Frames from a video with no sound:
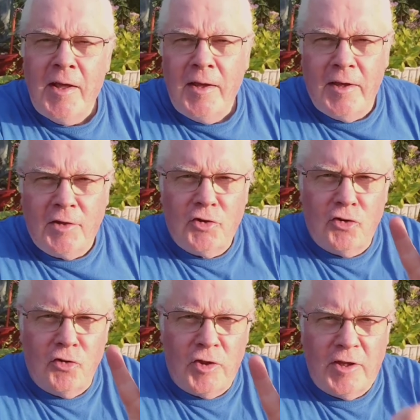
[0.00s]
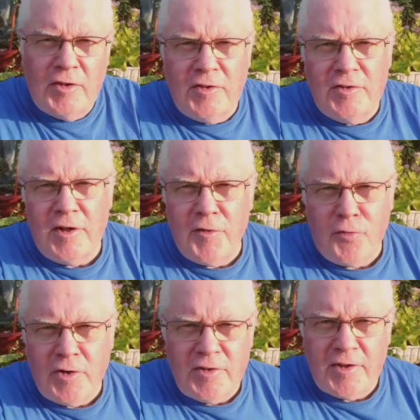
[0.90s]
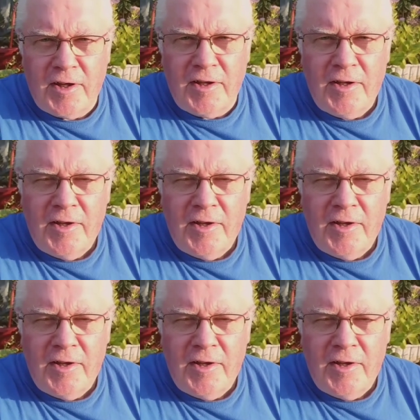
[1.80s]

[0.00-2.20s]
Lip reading: Yeah, two things instead of three today.